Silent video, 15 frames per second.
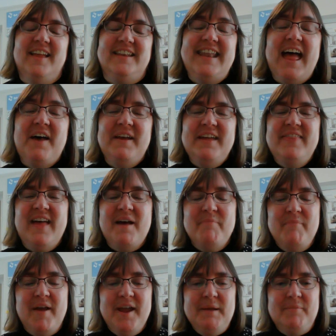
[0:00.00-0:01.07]
Now, in that
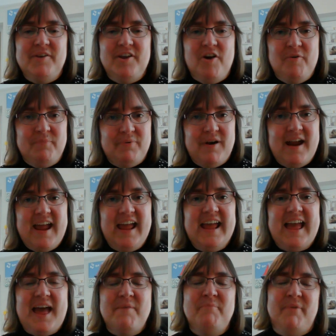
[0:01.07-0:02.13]
moment of
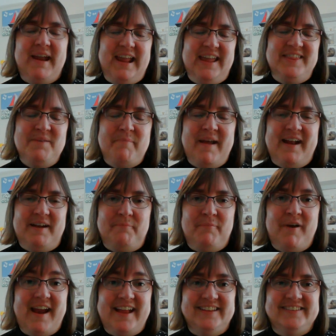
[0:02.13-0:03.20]
praying and breaking the
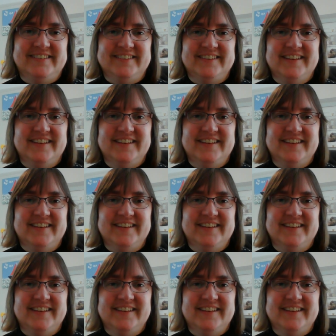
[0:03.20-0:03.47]
bread,